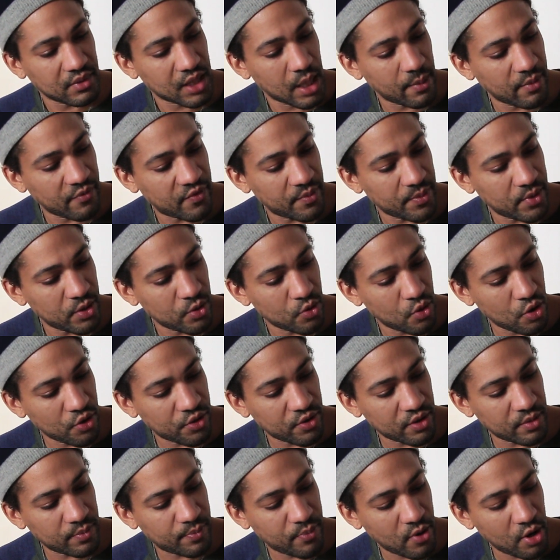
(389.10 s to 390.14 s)
Coming from the
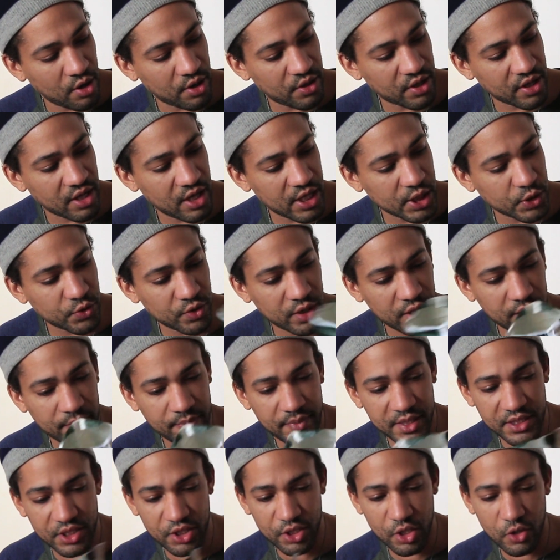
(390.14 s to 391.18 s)
northern part of the country,
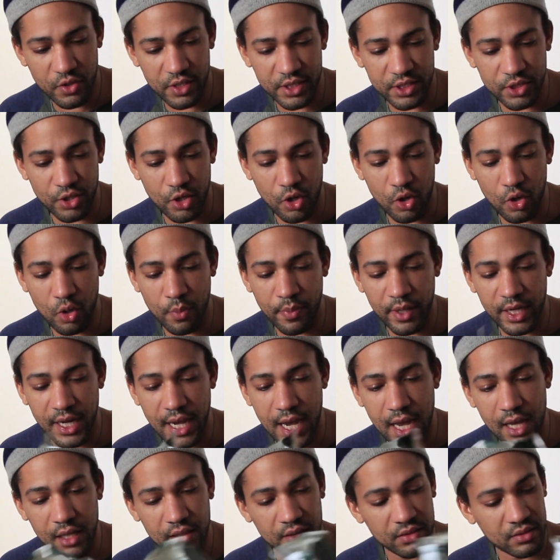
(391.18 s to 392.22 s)
Misiones,
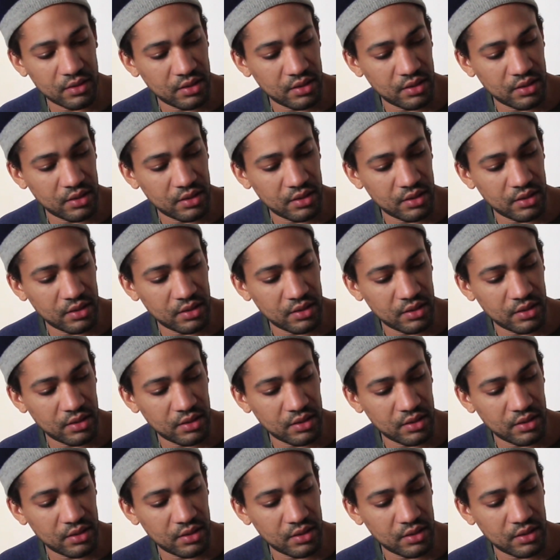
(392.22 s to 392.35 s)
Obra.